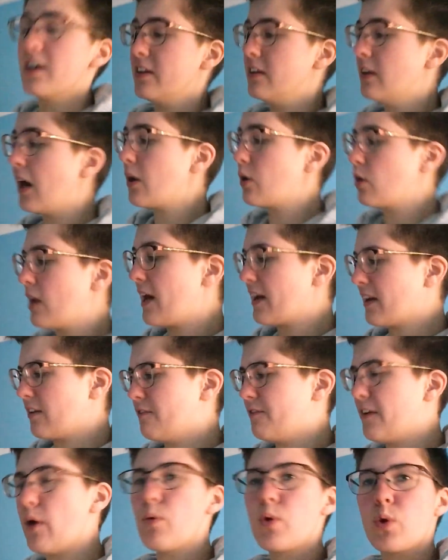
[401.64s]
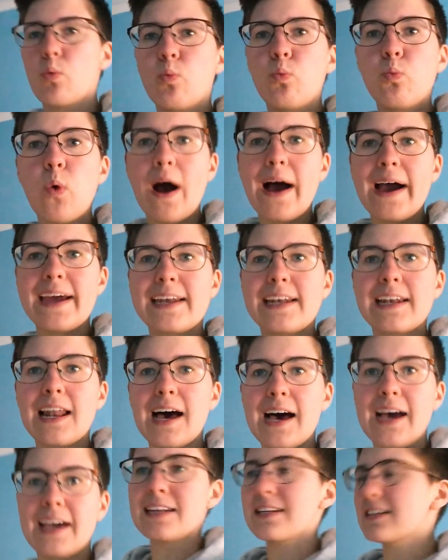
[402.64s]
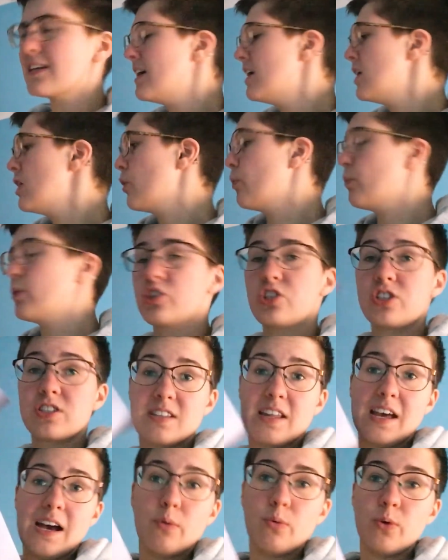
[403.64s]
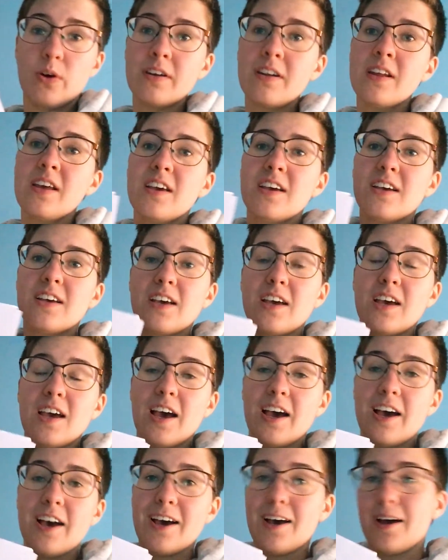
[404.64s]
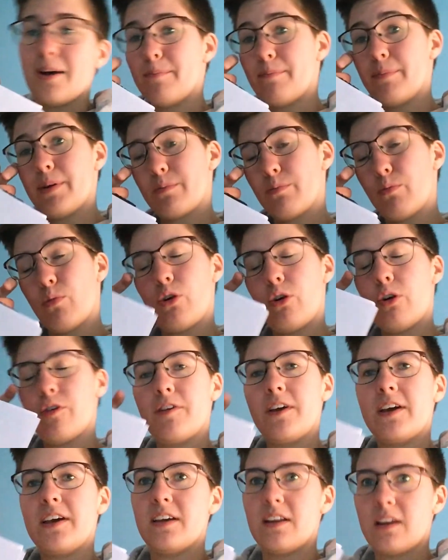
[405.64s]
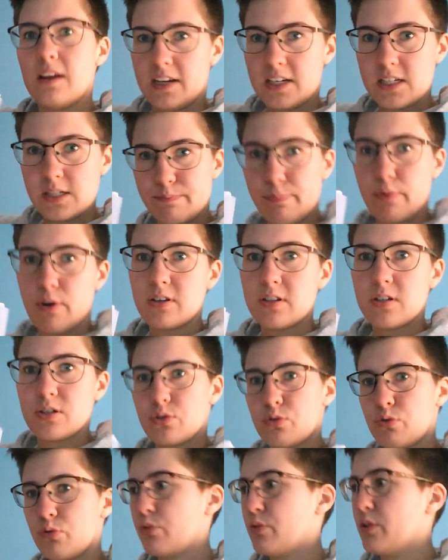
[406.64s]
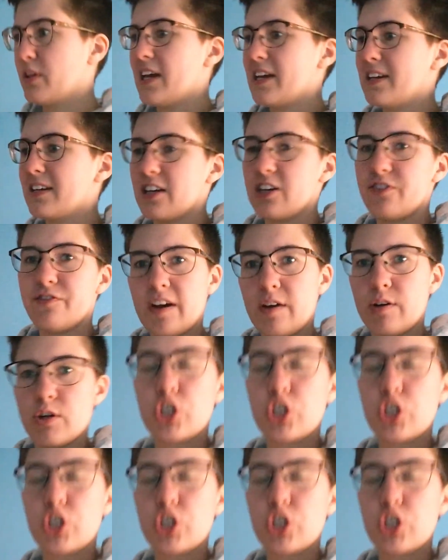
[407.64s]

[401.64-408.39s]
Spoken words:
not like a very wide light, which is that one, but more of a like spot to create a very